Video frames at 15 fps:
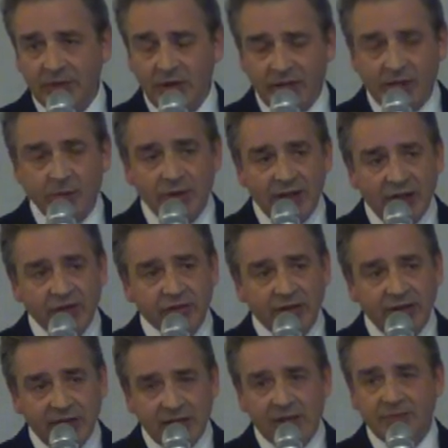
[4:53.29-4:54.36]
Now, they will
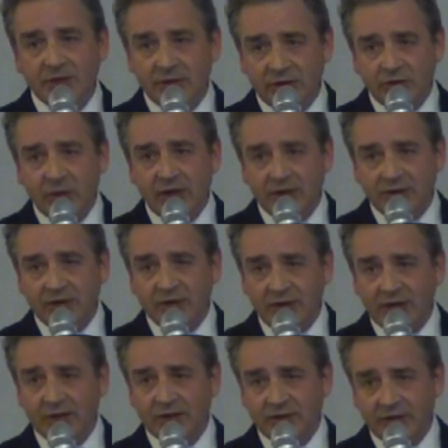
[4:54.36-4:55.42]
actually live in the
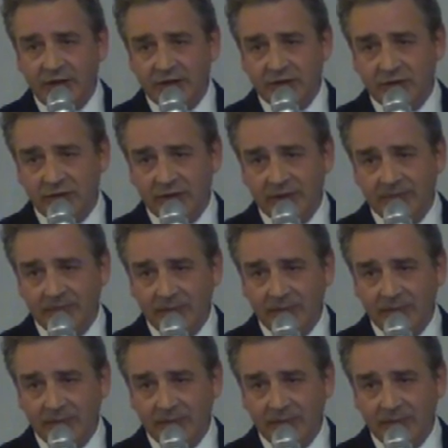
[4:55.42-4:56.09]
22nd century.